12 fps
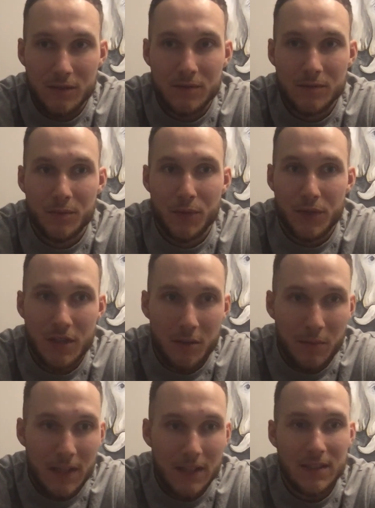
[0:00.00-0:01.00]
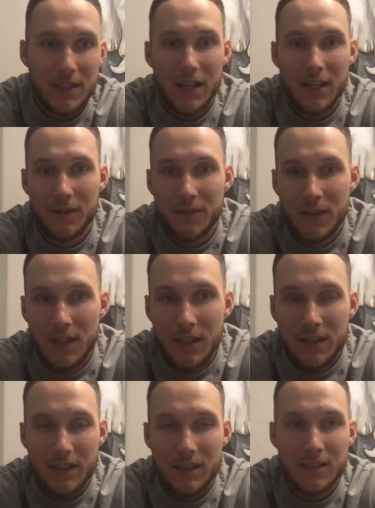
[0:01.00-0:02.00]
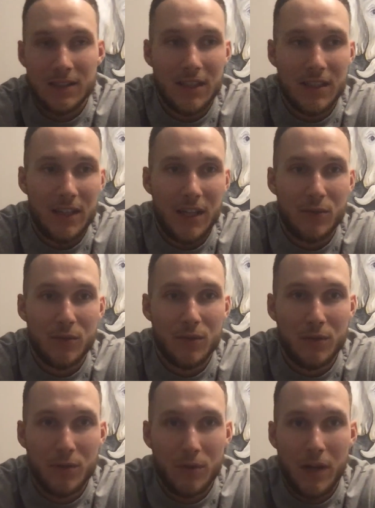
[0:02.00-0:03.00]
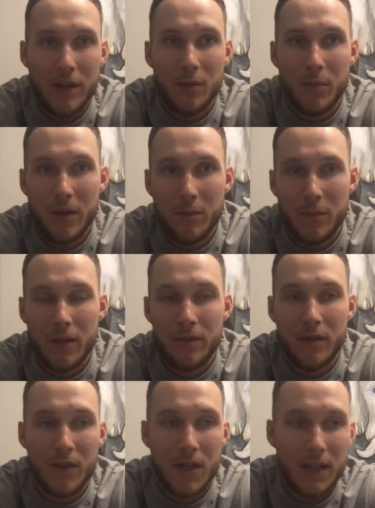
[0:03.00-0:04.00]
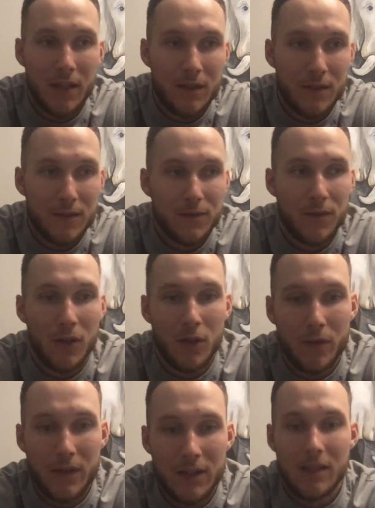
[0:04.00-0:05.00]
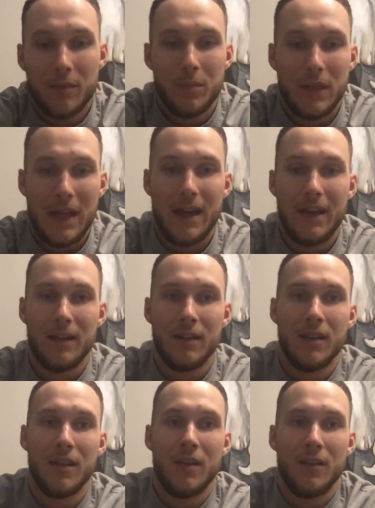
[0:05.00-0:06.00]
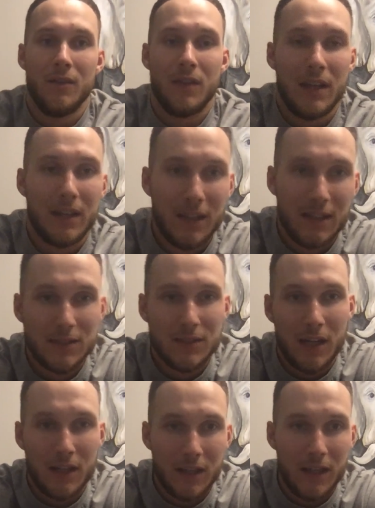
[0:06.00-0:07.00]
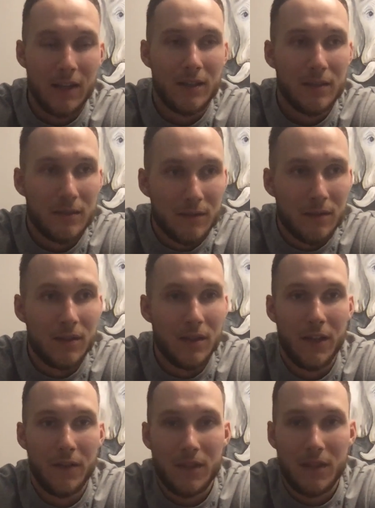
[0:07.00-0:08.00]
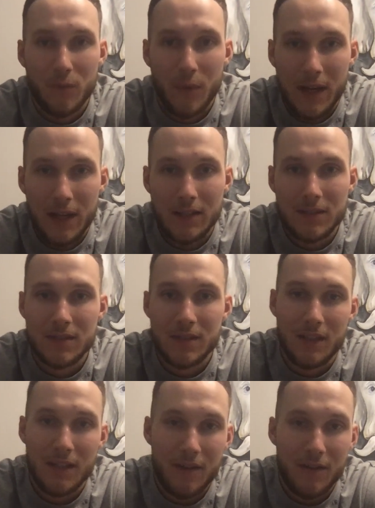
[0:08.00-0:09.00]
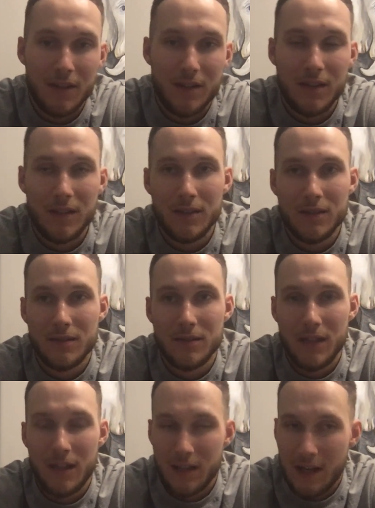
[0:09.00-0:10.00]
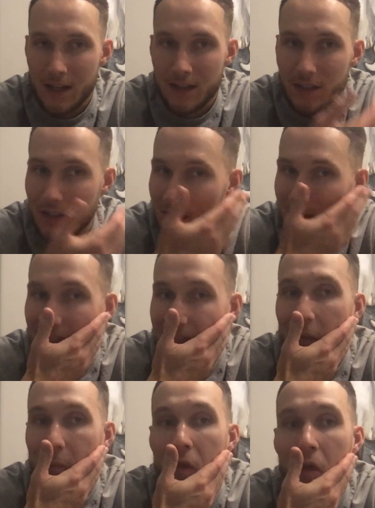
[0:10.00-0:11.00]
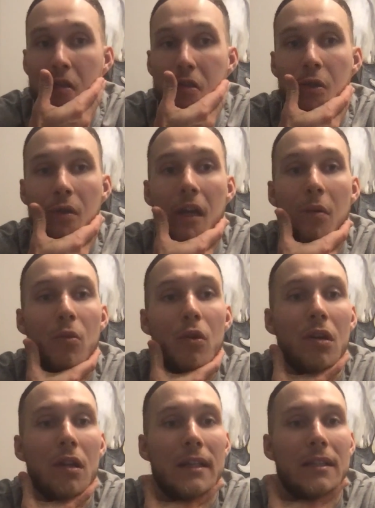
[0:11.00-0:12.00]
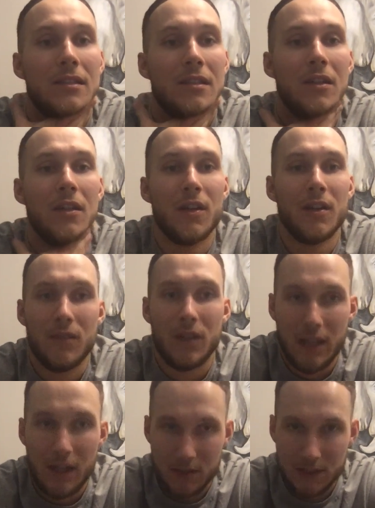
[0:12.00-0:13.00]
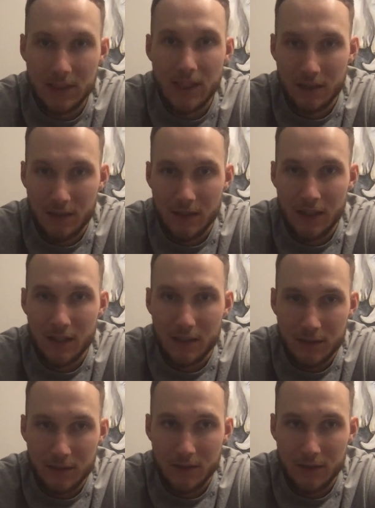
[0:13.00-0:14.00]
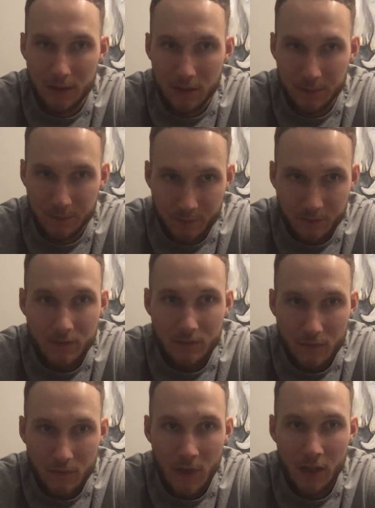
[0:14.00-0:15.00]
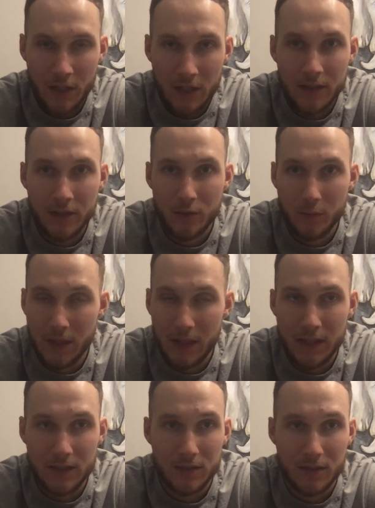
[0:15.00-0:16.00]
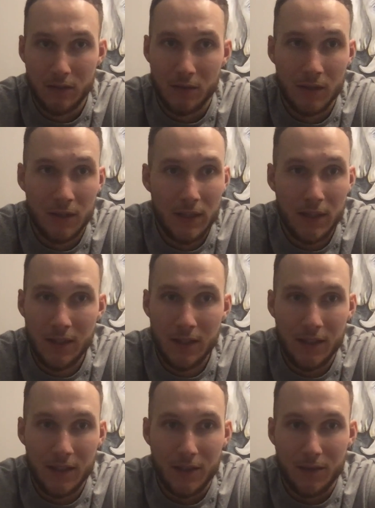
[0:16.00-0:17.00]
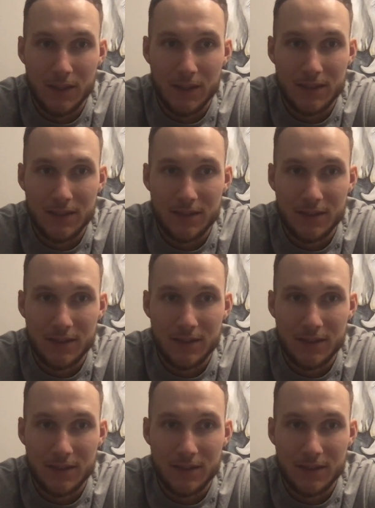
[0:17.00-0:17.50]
pushing myself, the things that I could do. I remember we were like following the plan when I can start like lifting weights and everything. I think at that time you also came more or less when I was getting like ready to play. So it was